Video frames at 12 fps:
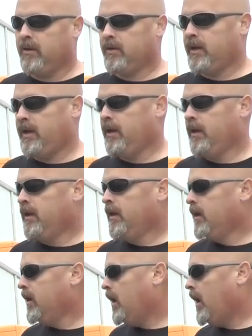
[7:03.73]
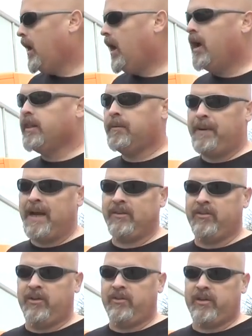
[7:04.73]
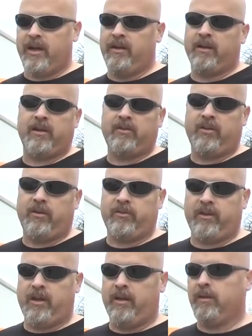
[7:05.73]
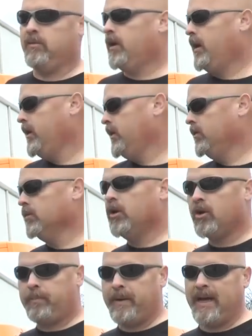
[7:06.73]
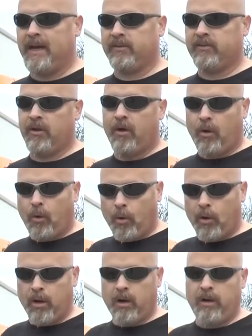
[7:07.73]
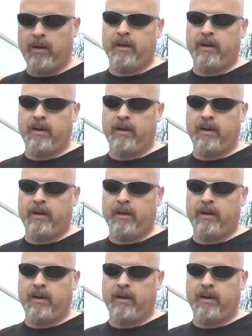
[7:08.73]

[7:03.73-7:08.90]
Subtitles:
Okay. On the passenger side, you can choose to either run the Rotopacks or